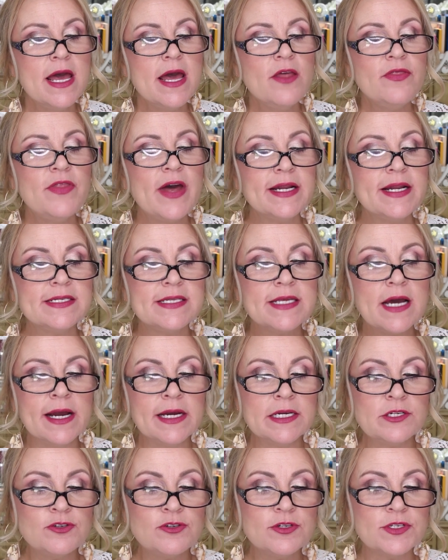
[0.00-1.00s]
that is the
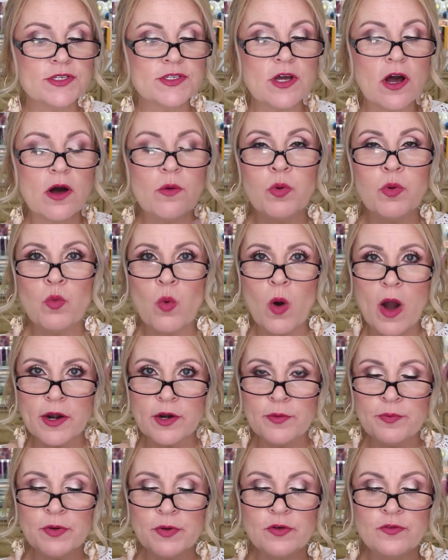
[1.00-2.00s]
Extra Sculpt
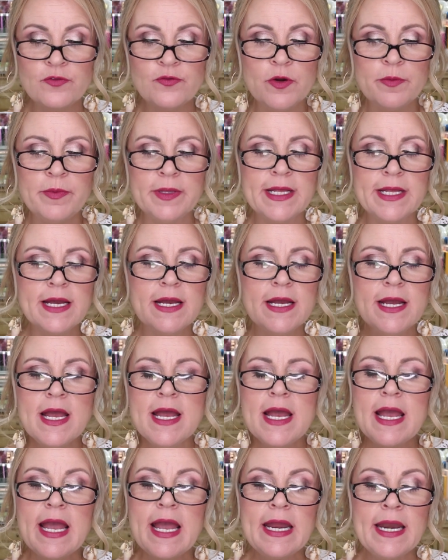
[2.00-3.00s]
waterproof formula.
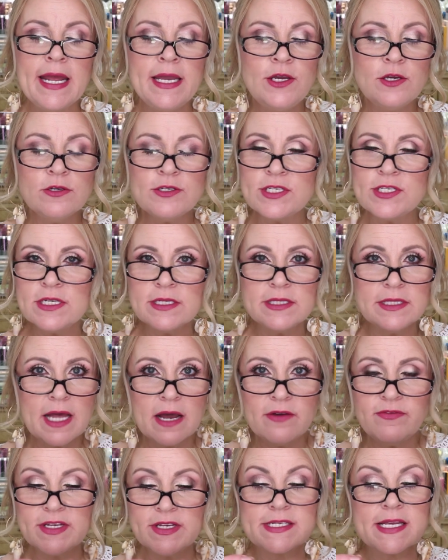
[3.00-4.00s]
And I used to
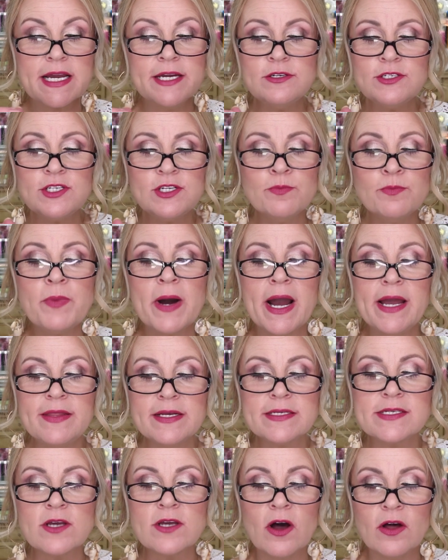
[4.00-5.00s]
love this. I used to buy
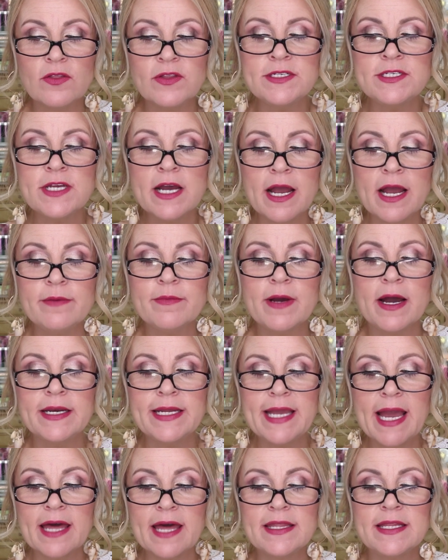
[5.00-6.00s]
this all the time on
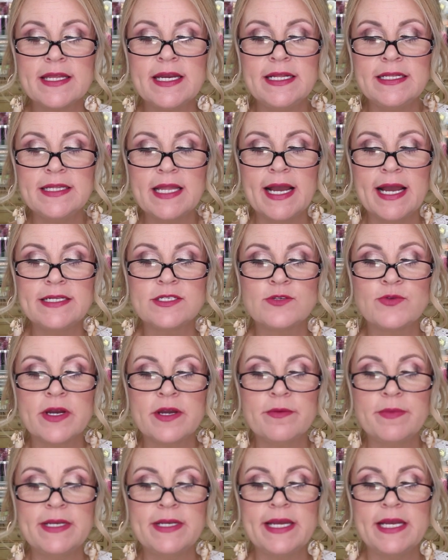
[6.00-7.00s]
Kathleen Lights'
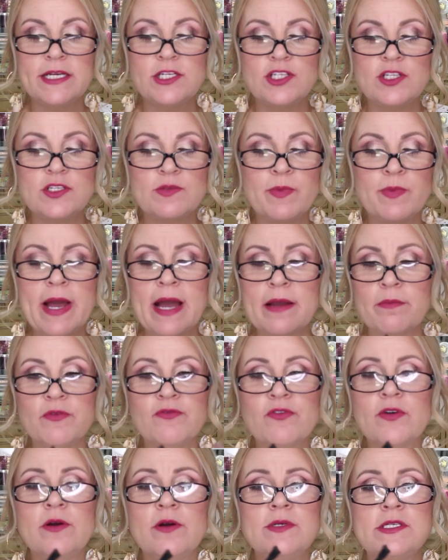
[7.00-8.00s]
recommendations back
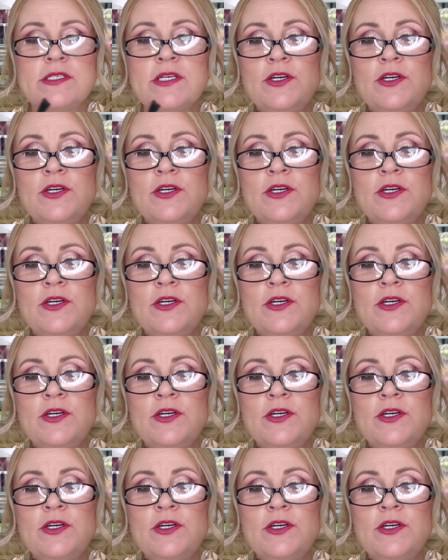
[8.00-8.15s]
before I was a